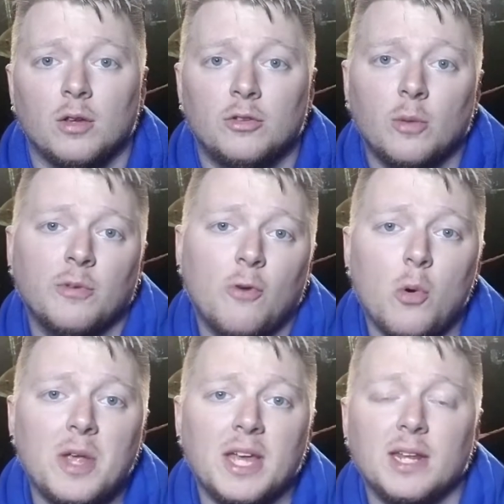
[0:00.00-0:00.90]
So before
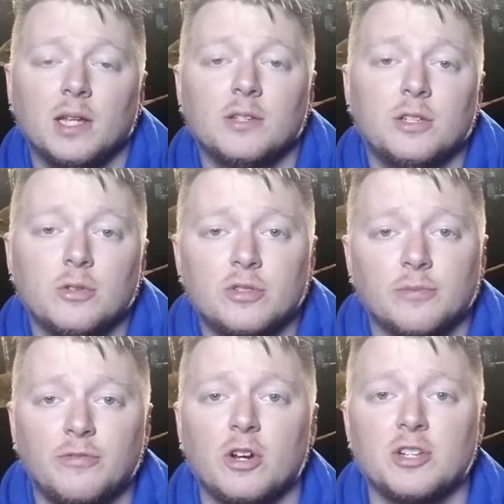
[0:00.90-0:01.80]
we get into
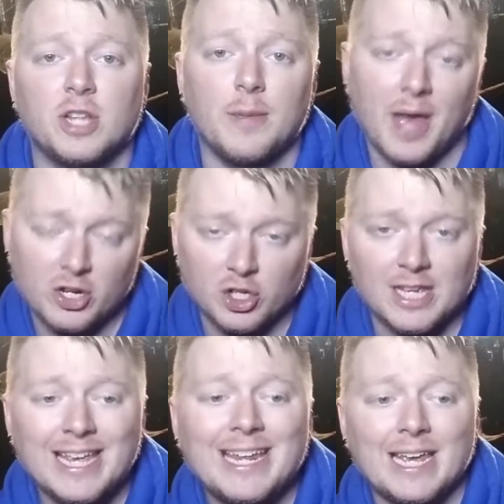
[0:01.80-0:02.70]
some footage of them
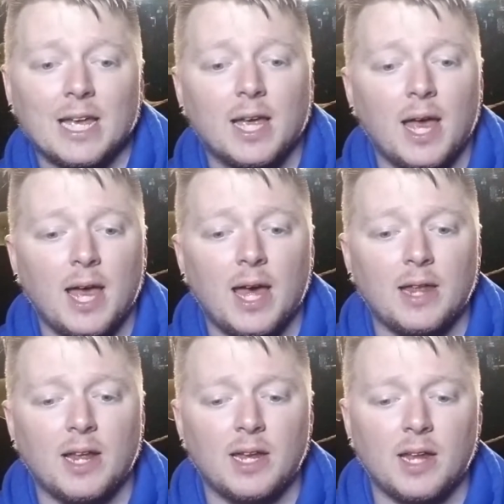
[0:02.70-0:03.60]
actually eating,
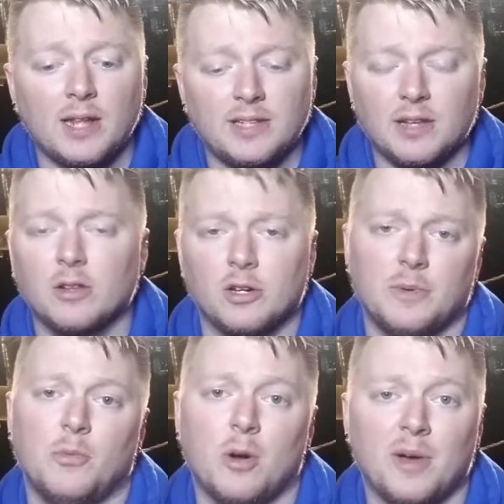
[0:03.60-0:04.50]
and I tell you a little
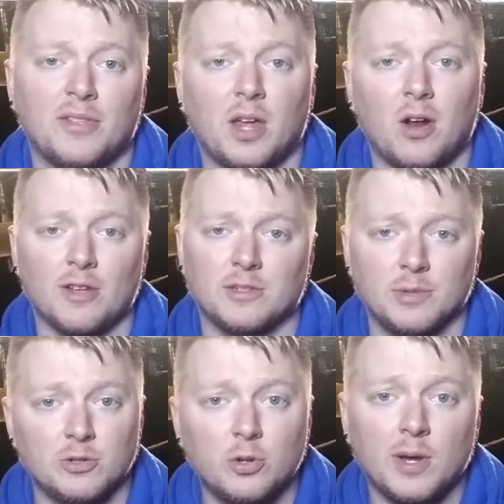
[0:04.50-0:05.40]
bit more about that awesome
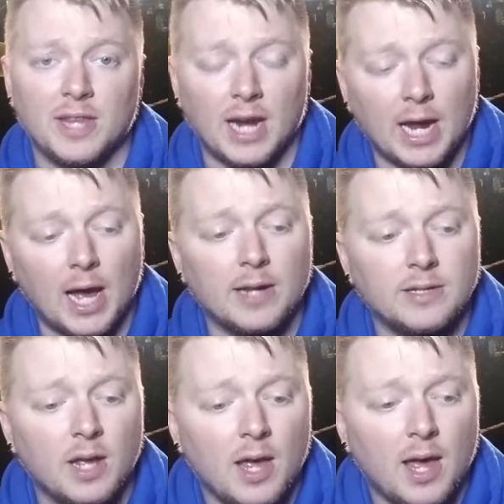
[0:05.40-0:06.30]
new toy that I got
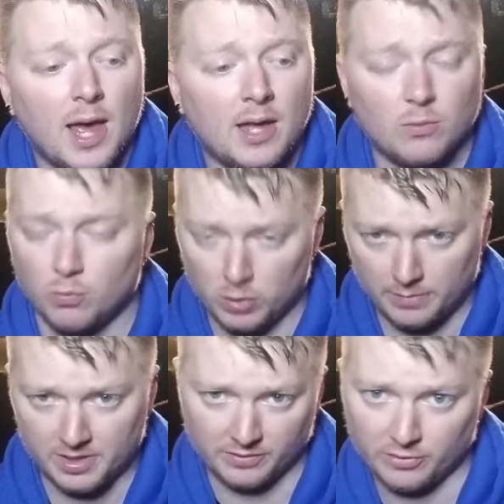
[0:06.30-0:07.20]
and what it
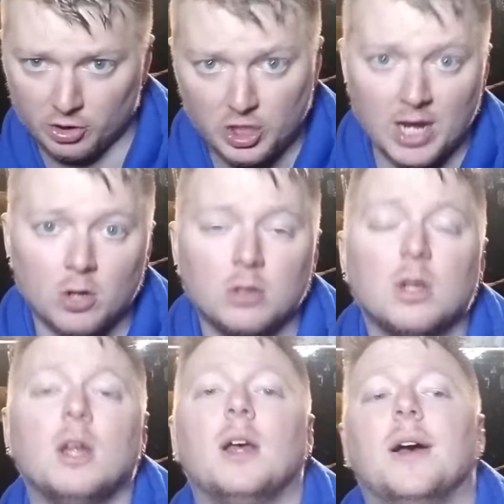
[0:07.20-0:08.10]
means for the channel,
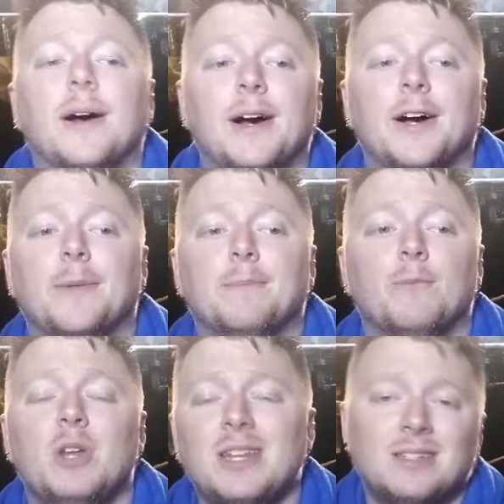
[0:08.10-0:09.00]

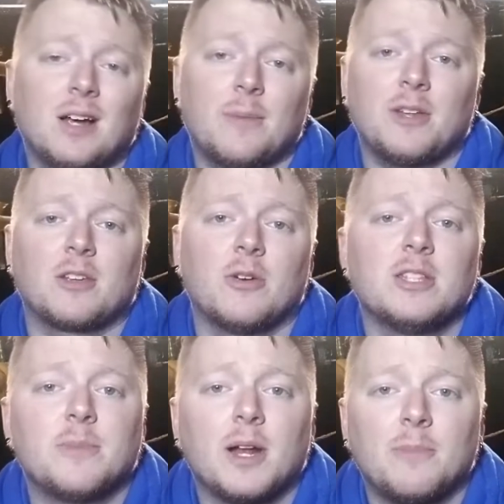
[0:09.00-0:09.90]
we need to talk about the
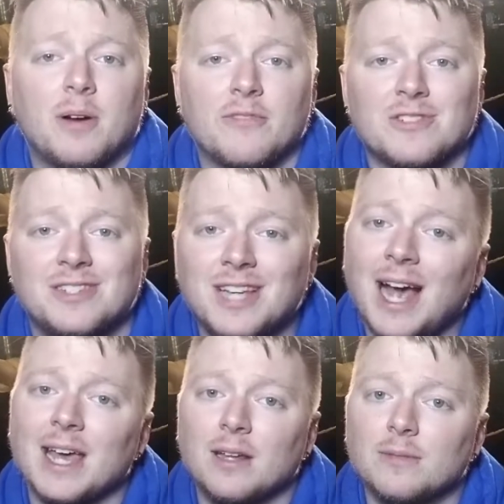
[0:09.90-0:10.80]
green spotted puffer's
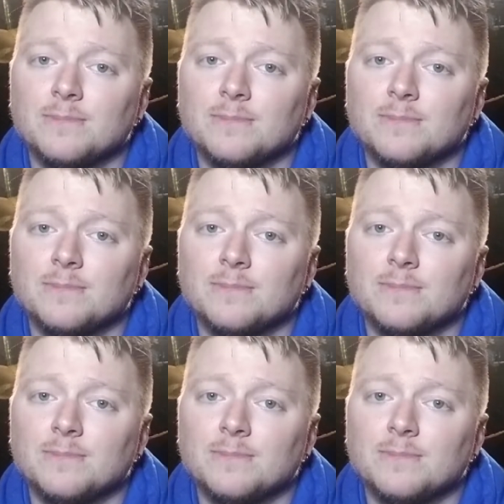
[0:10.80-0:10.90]
diet.